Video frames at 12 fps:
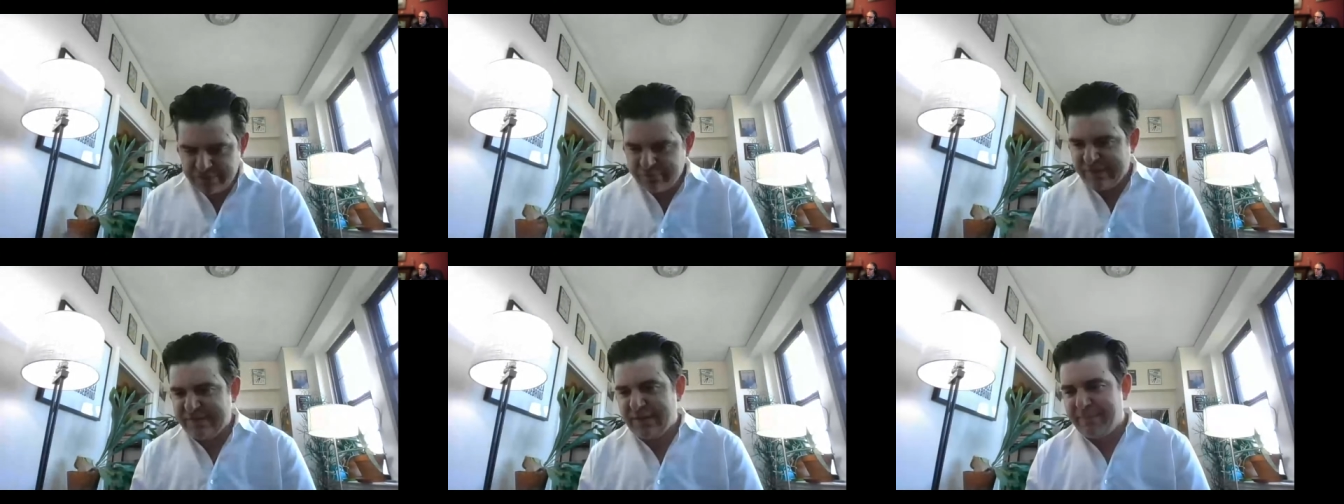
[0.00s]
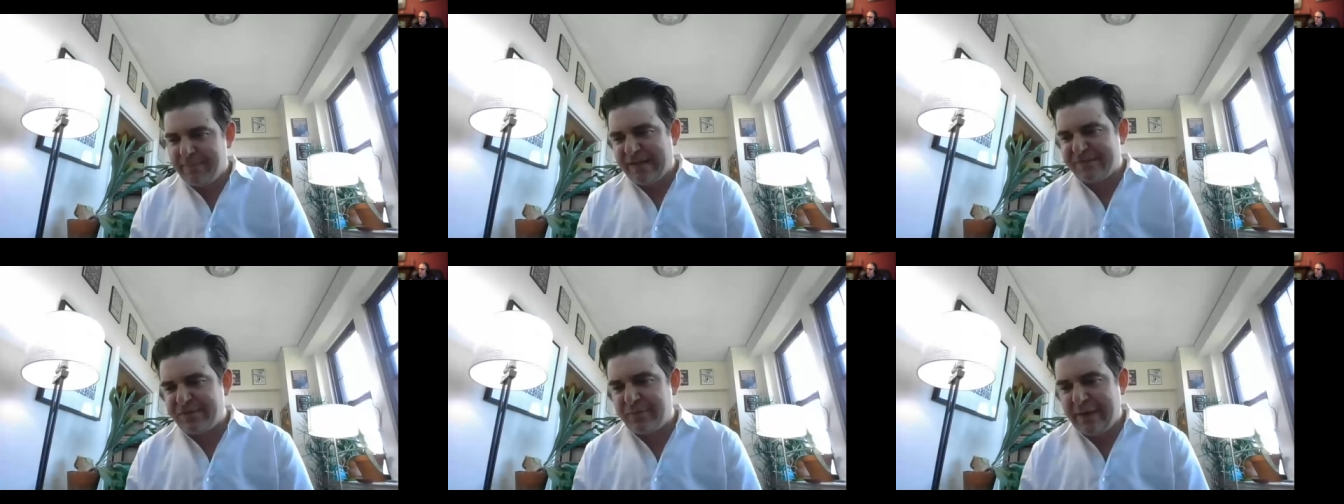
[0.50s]
recently
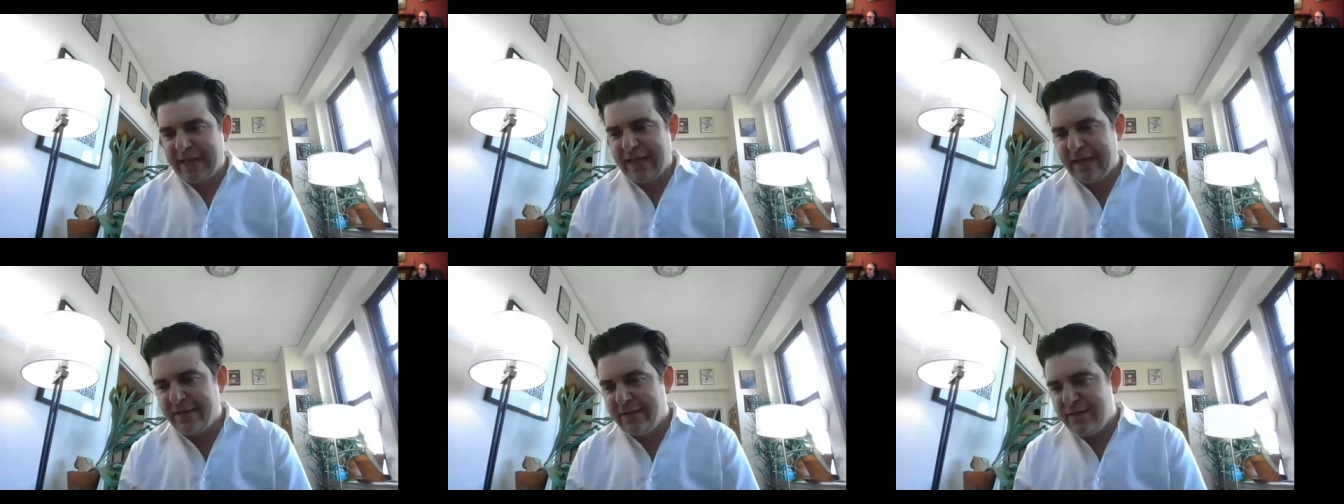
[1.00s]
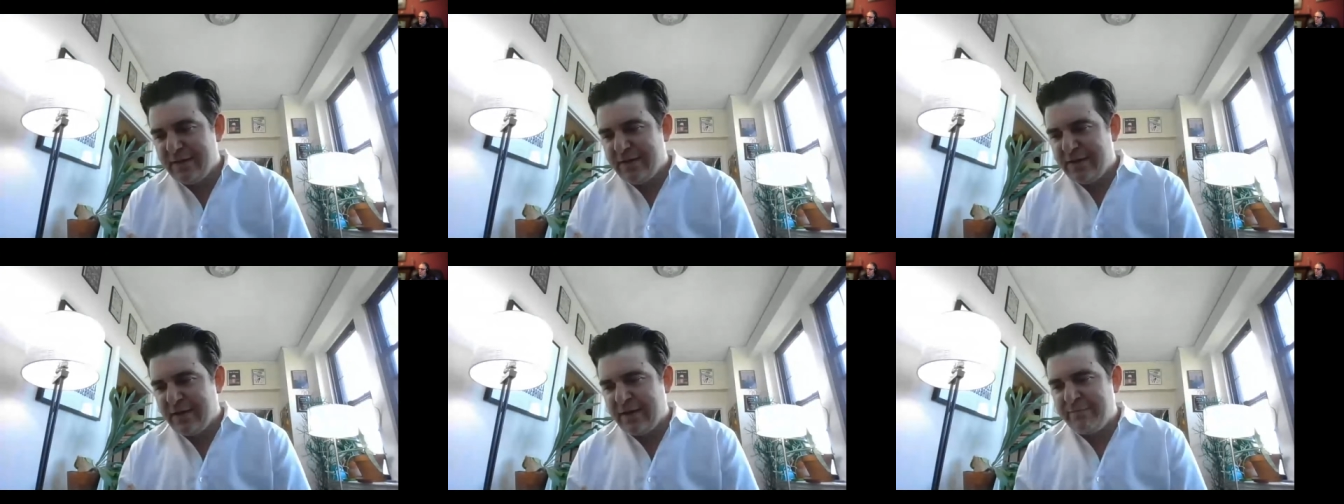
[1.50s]
passed away
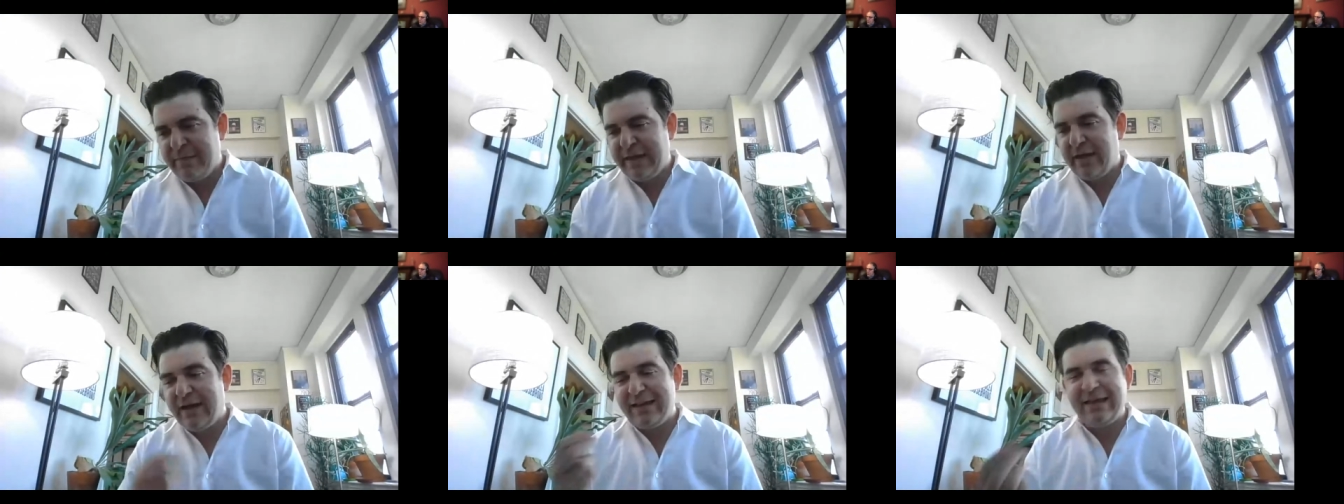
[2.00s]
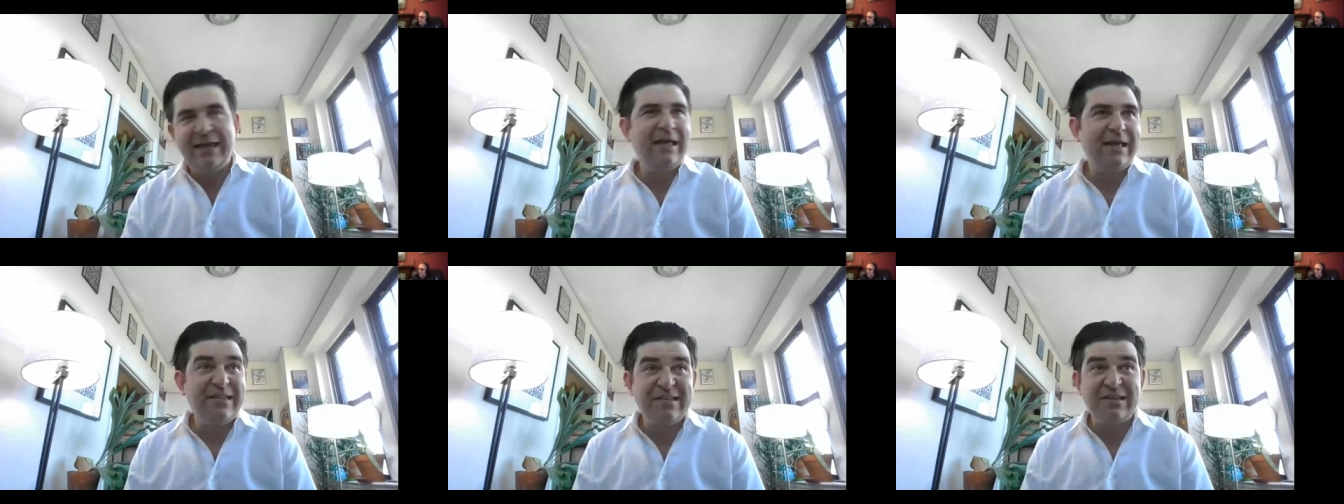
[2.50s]
uh,
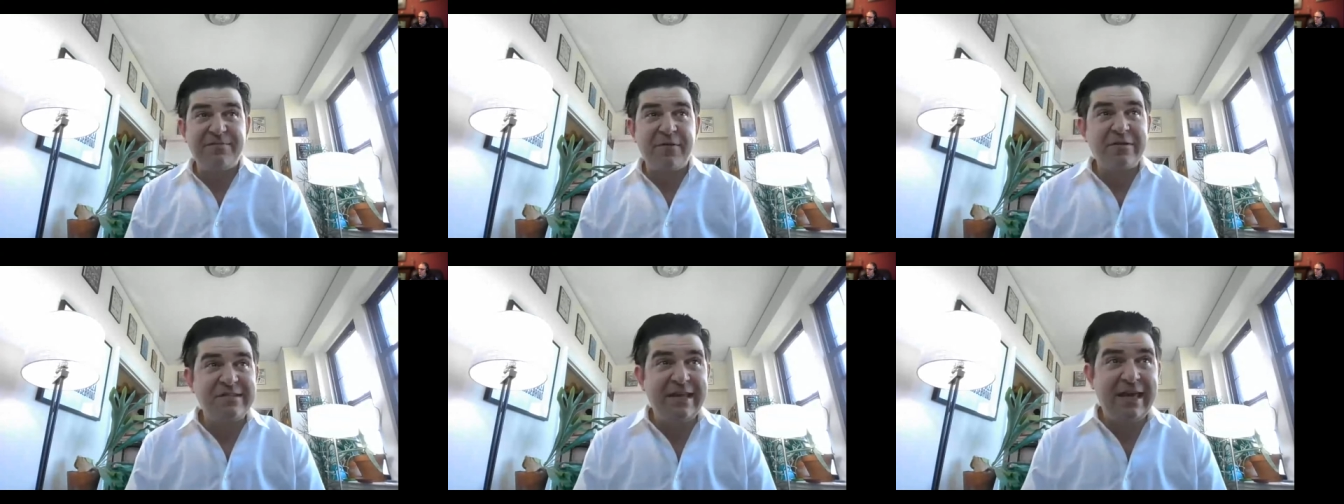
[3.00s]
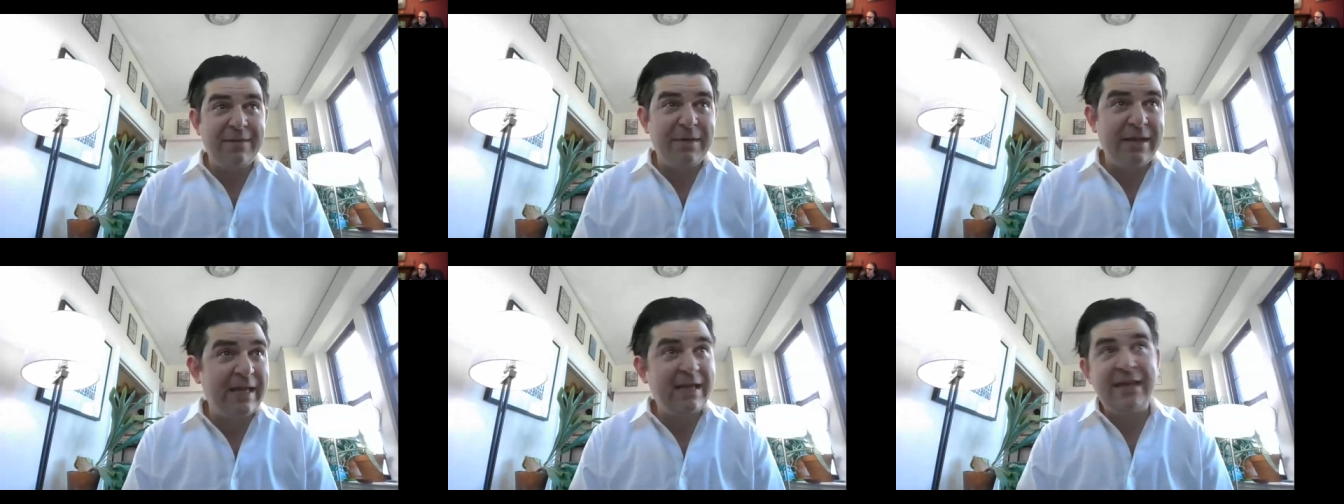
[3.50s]
Mihaly is his first name,
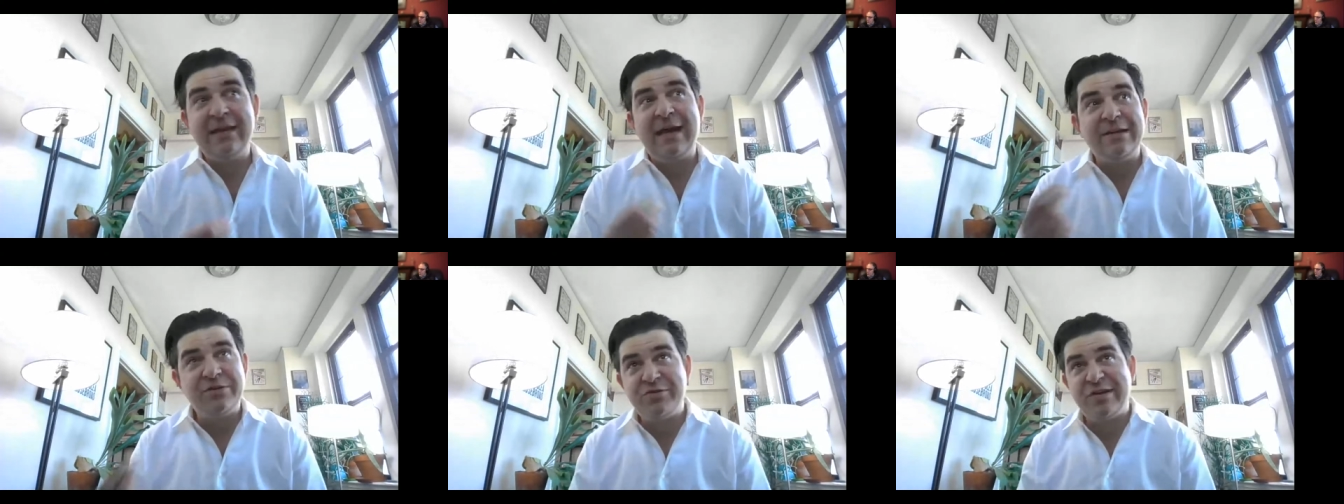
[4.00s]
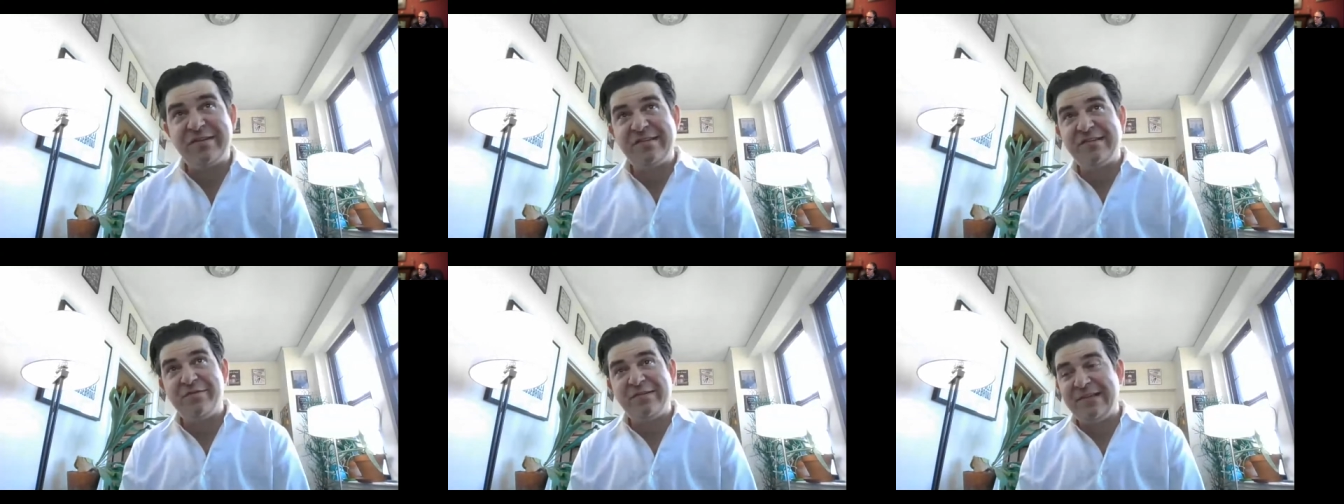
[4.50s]
and I cannot do
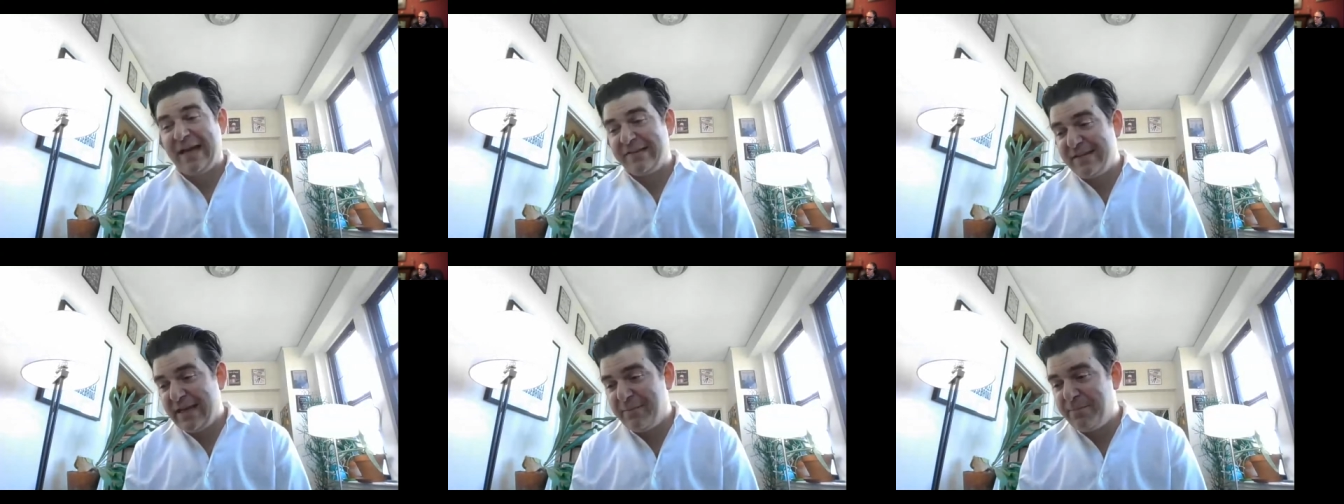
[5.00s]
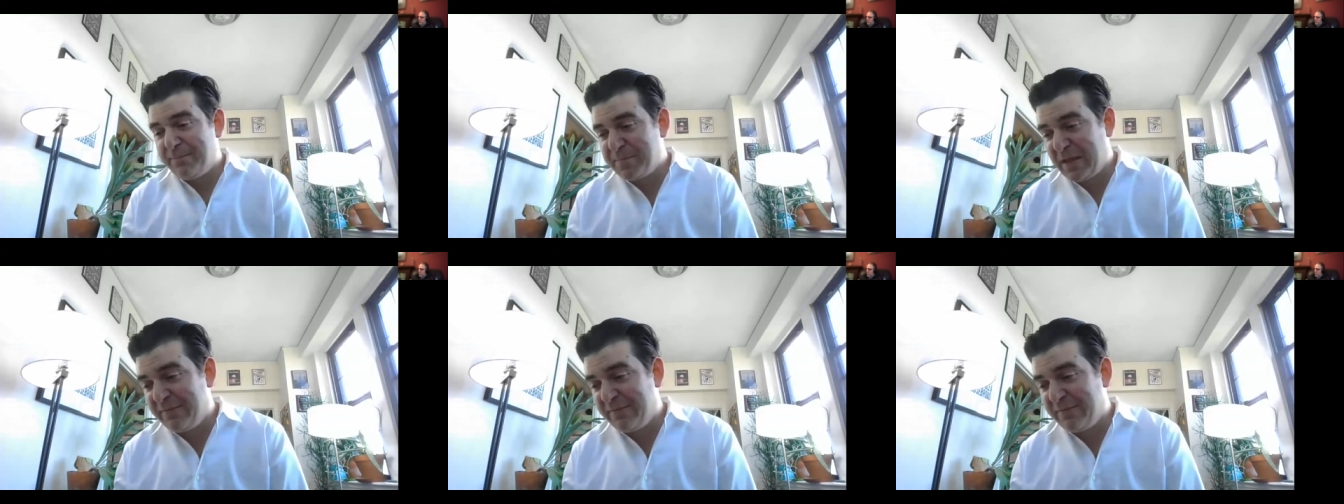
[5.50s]
justice to his last name.